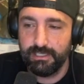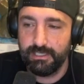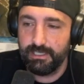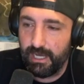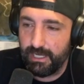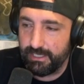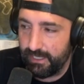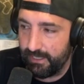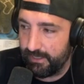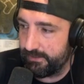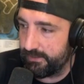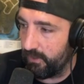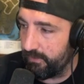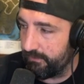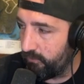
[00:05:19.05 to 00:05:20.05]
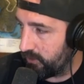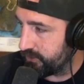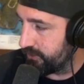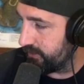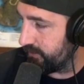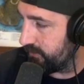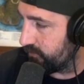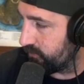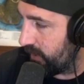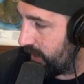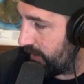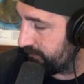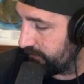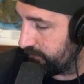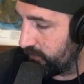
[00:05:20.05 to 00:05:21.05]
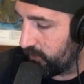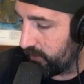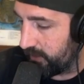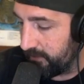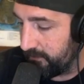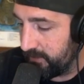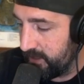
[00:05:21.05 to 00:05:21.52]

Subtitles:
again until we force her to run off to Florida.